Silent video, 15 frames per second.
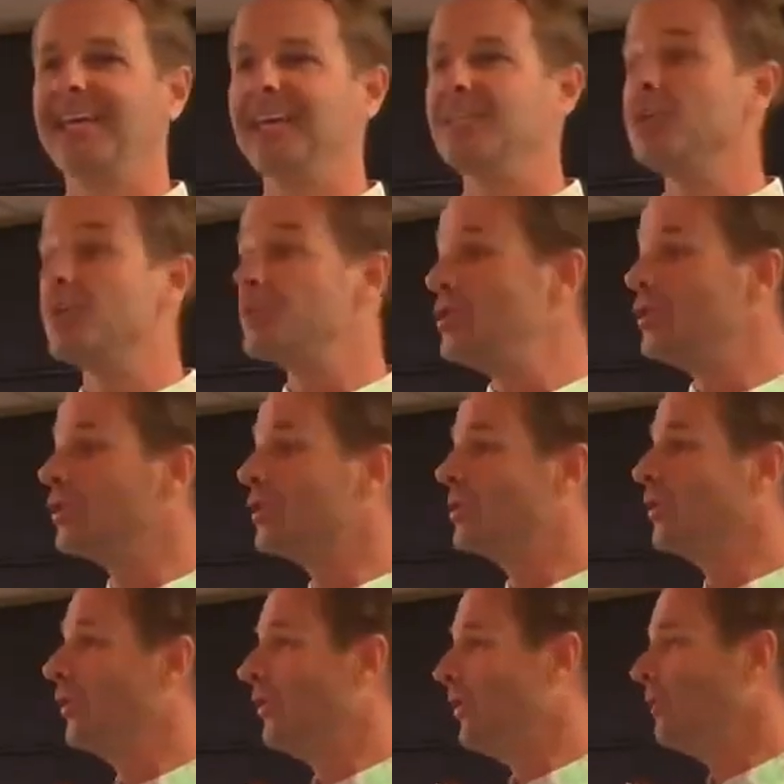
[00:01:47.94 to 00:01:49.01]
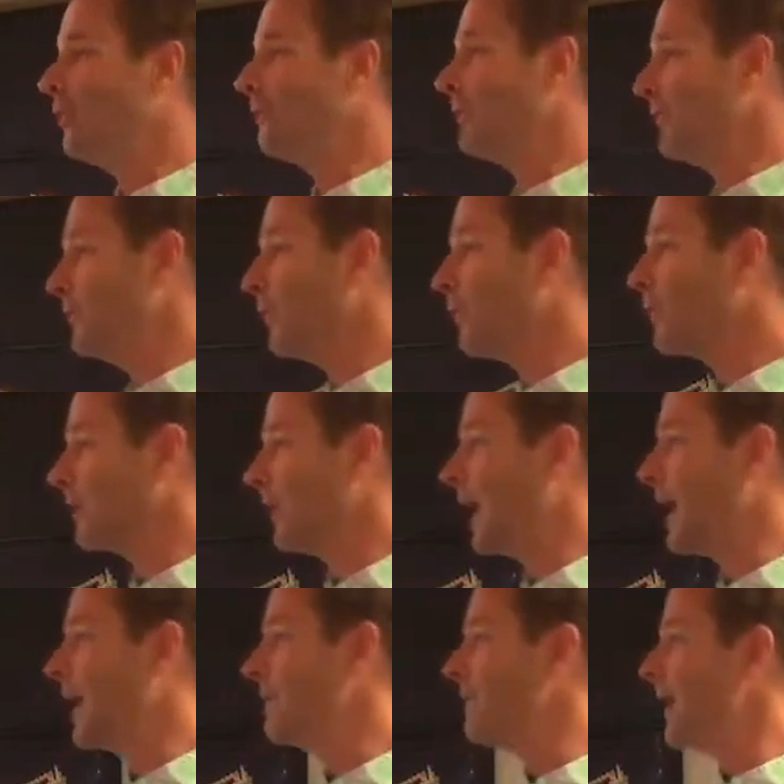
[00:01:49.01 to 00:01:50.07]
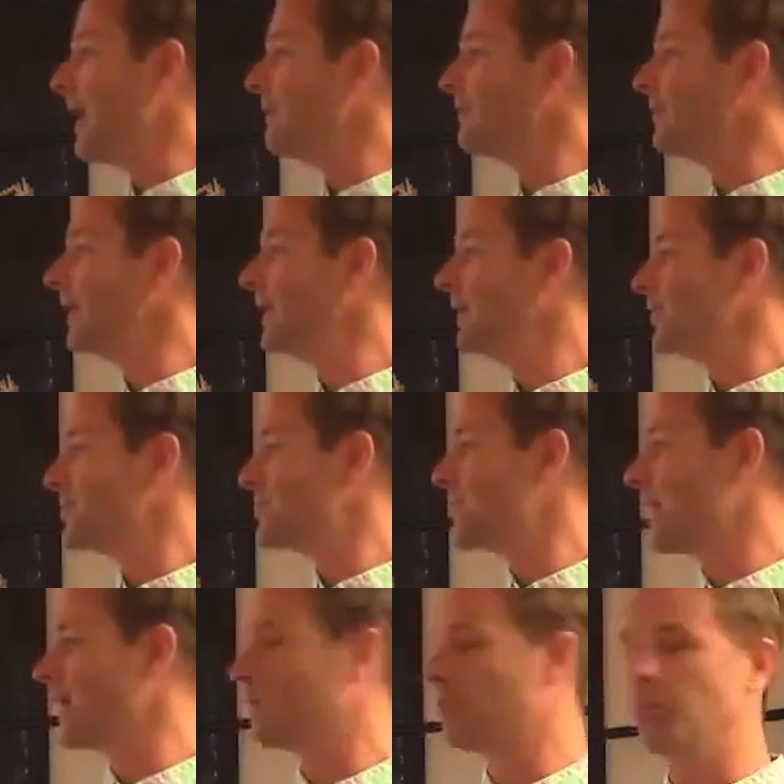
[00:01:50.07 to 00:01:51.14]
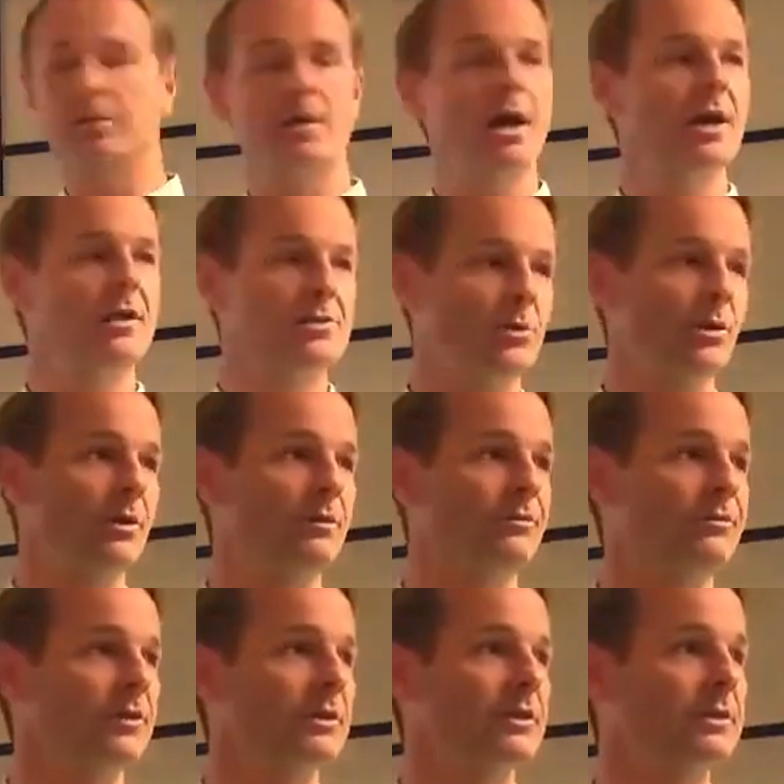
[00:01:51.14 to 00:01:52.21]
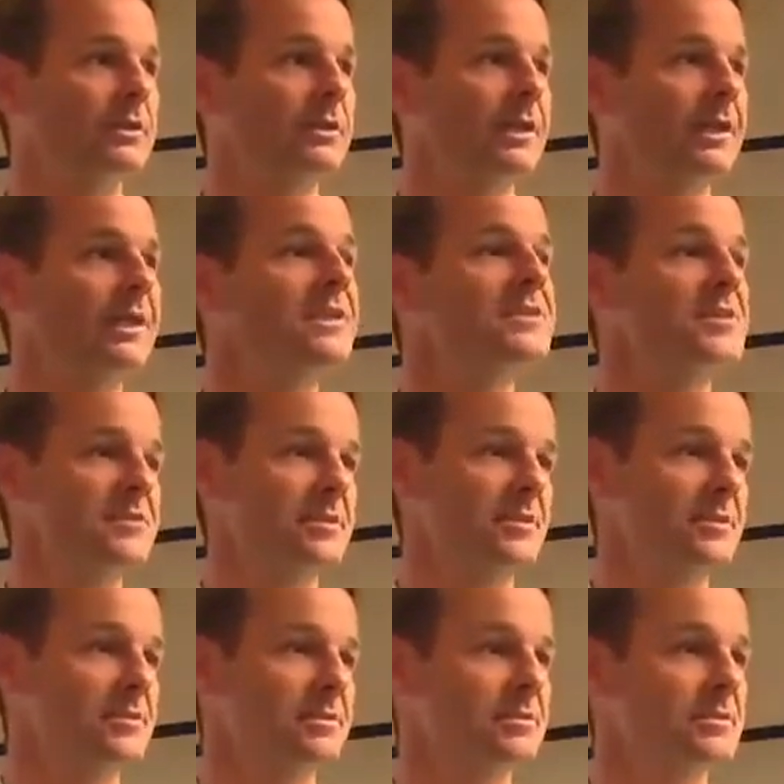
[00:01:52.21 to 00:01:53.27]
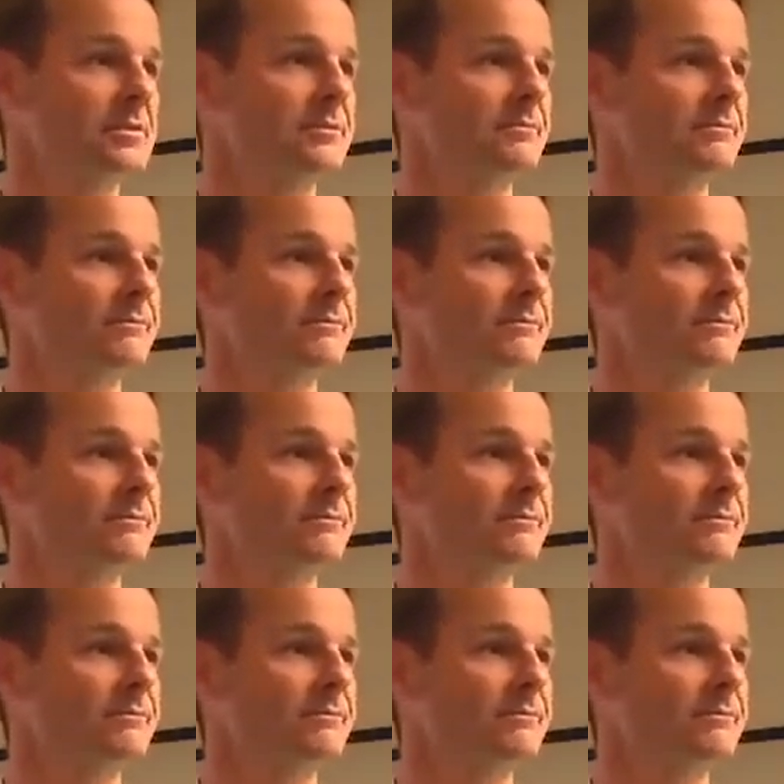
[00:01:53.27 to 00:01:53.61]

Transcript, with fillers: And does your goal for your life ever intersect with God's goal for his existence?